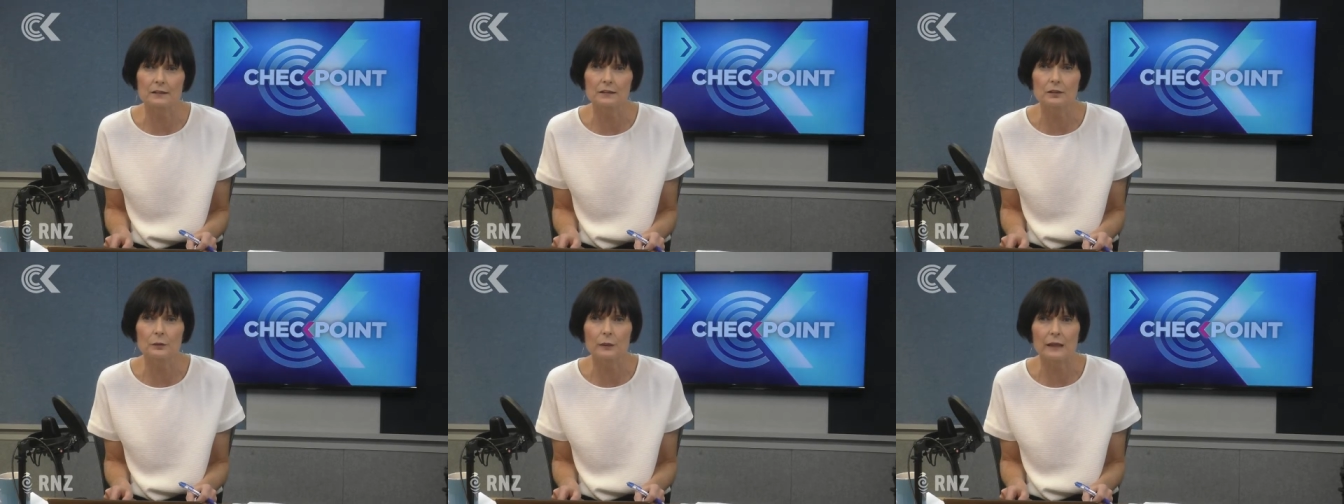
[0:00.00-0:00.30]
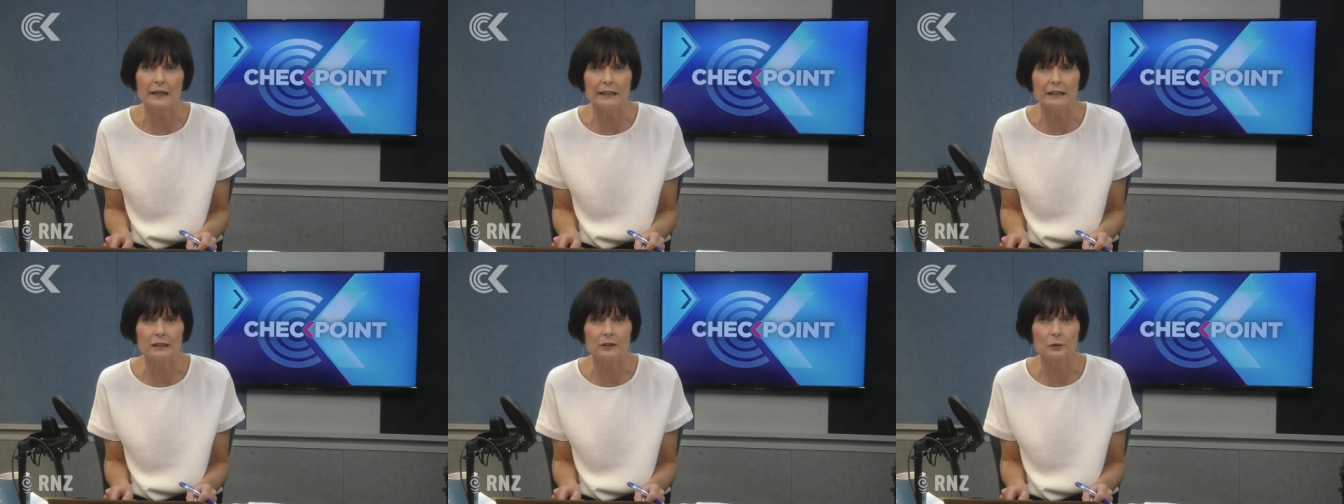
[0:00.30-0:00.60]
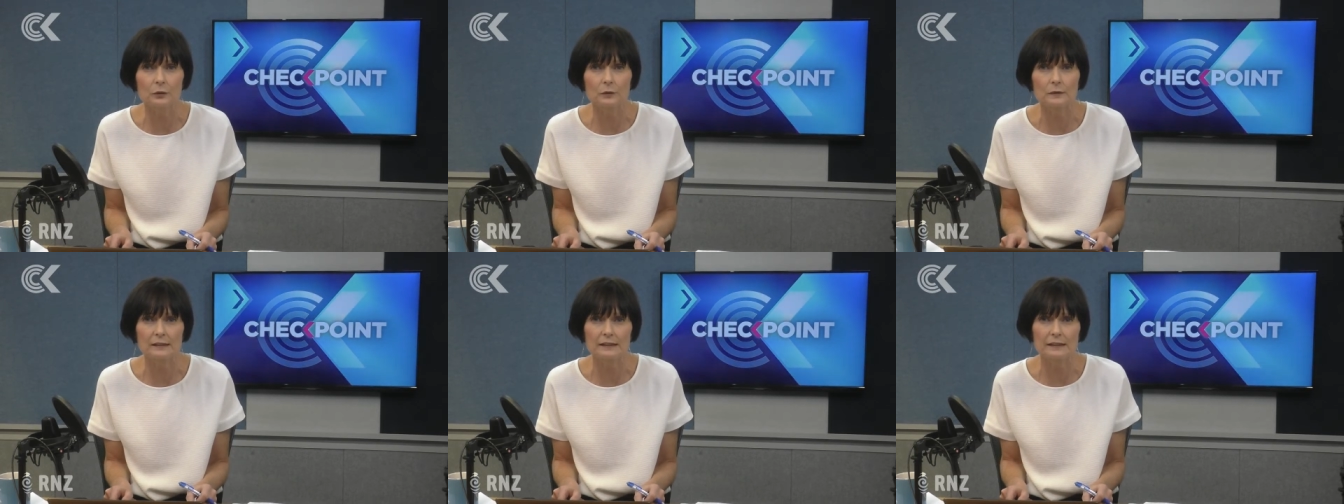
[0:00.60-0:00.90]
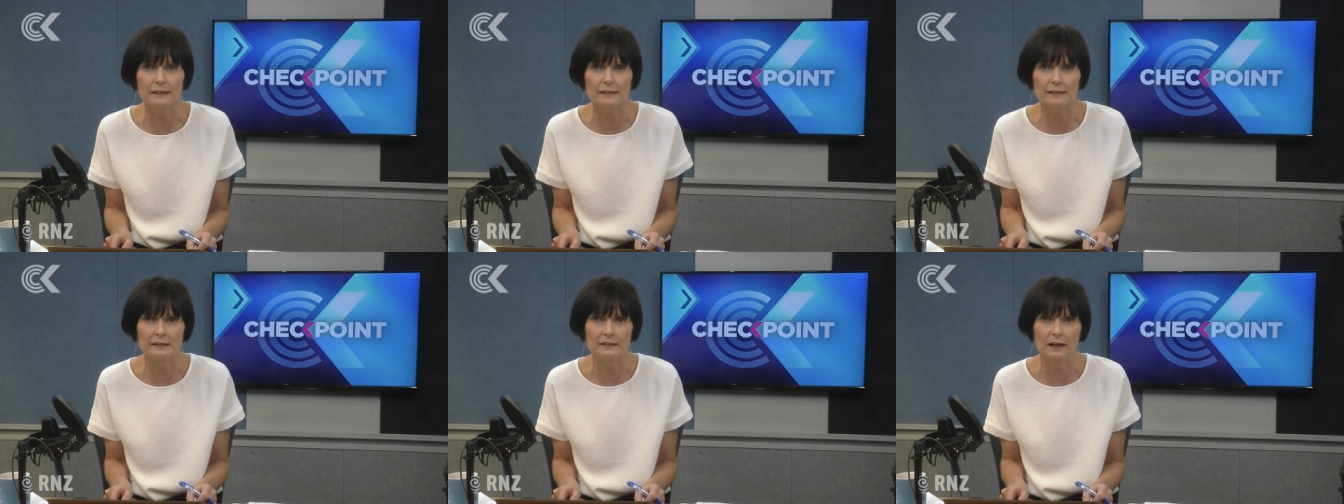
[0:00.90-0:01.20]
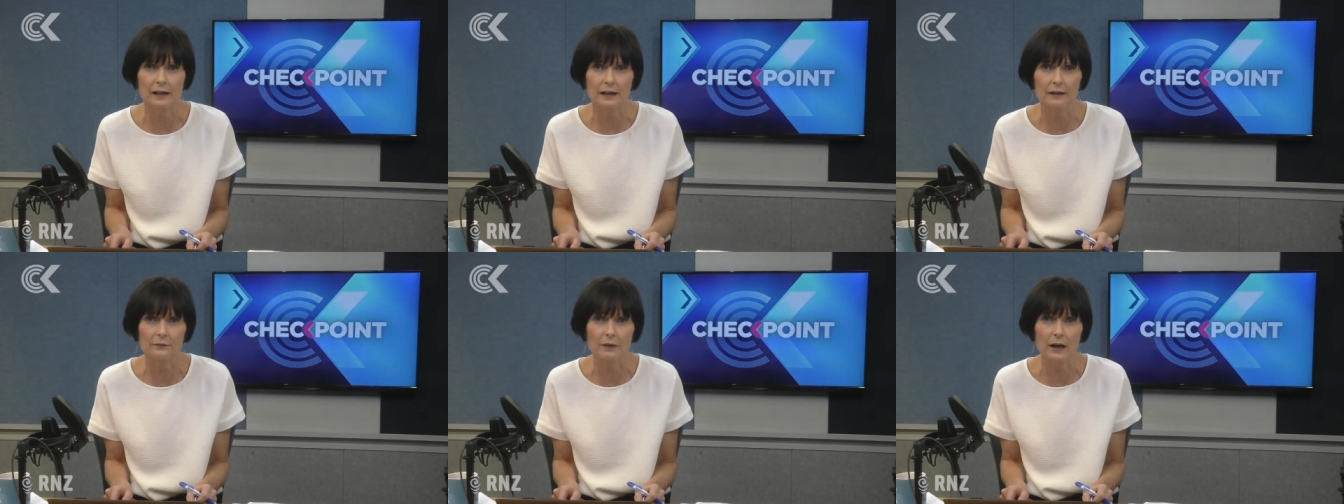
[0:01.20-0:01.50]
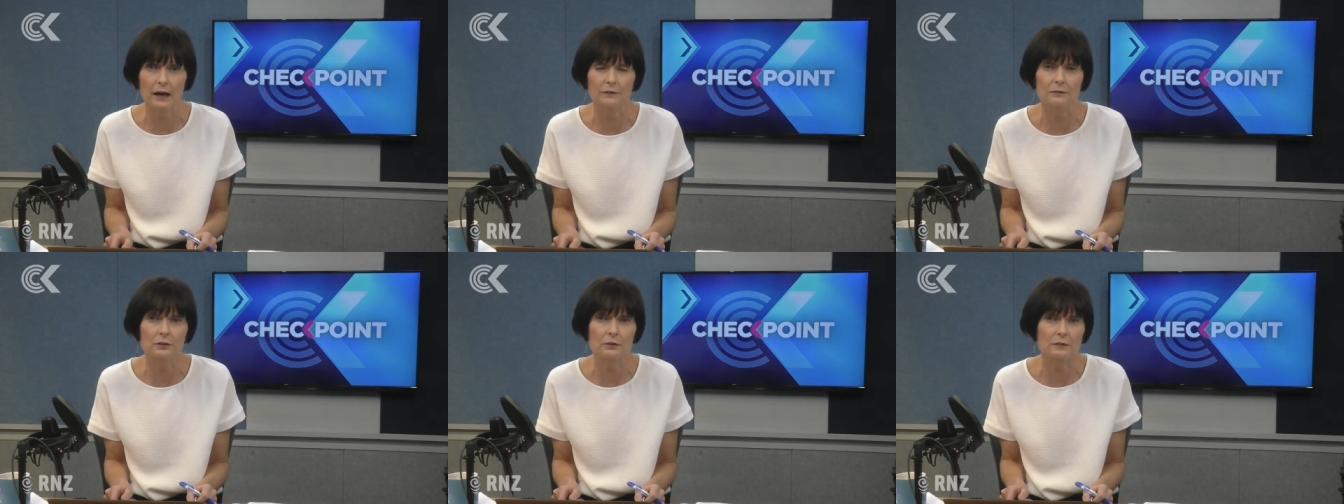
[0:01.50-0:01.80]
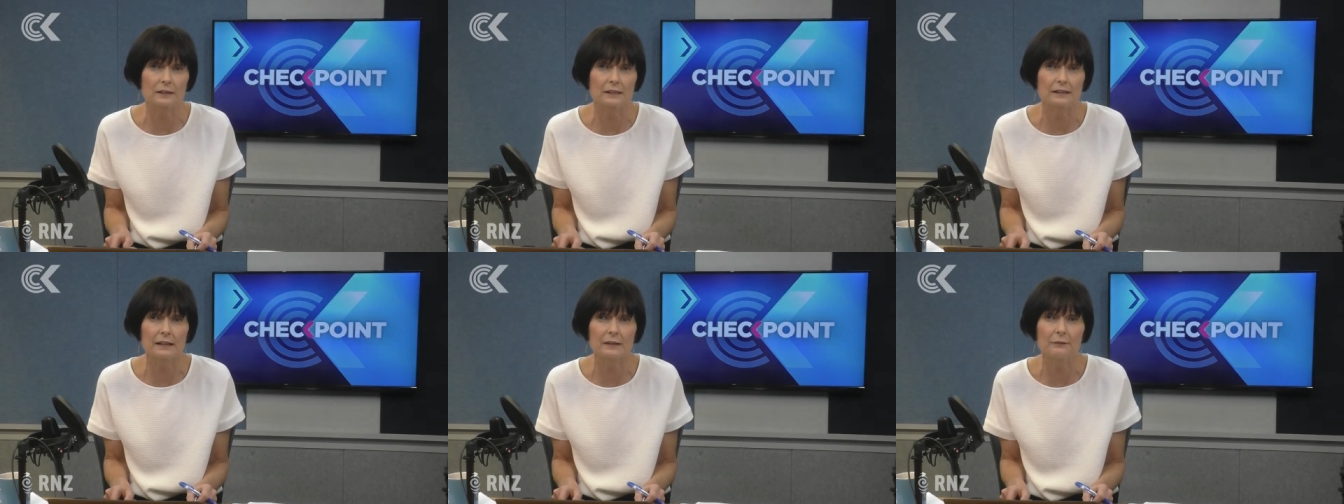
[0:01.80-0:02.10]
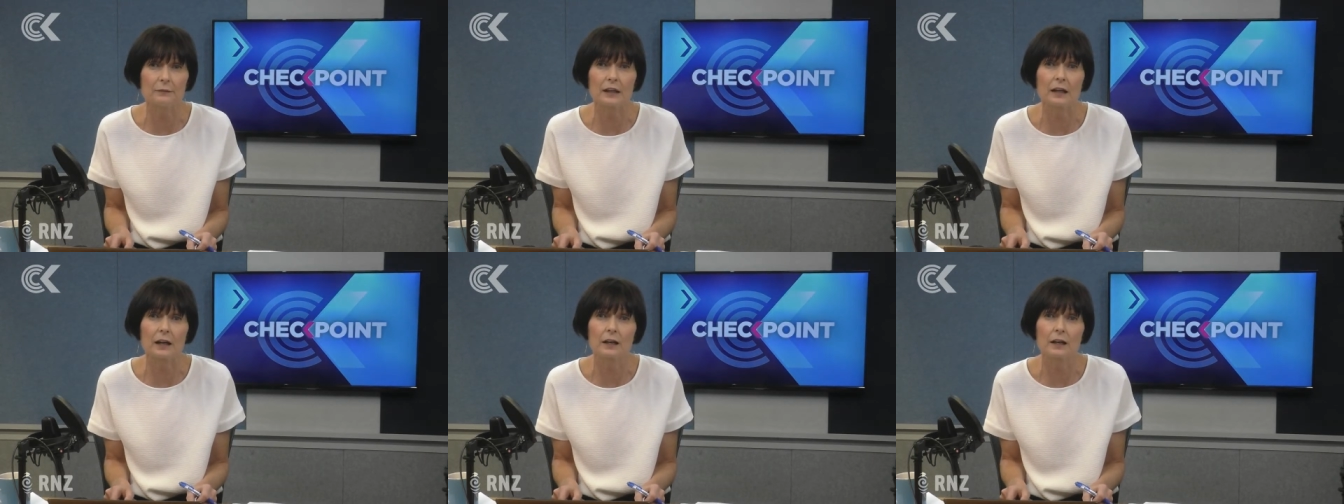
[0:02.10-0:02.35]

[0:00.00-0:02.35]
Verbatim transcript: to E Q C staff after receiving